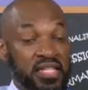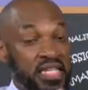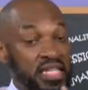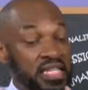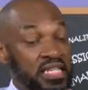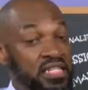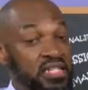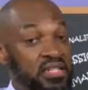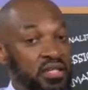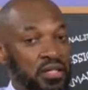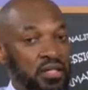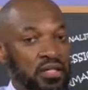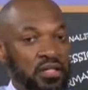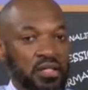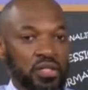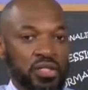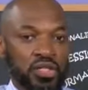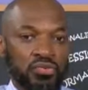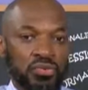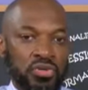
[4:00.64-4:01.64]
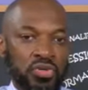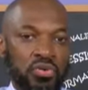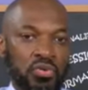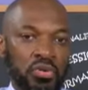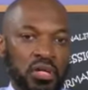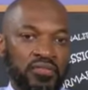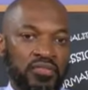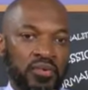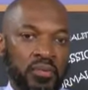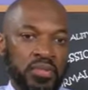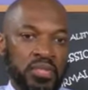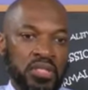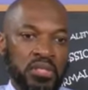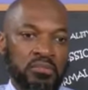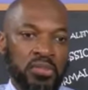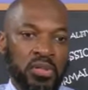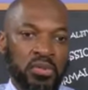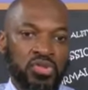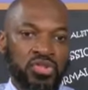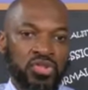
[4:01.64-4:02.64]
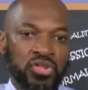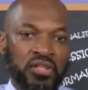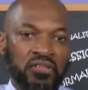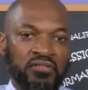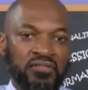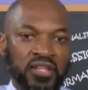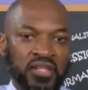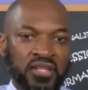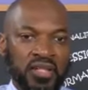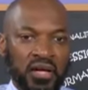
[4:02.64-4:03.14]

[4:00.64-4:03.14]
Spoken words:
easier to recall if it was an emotional event.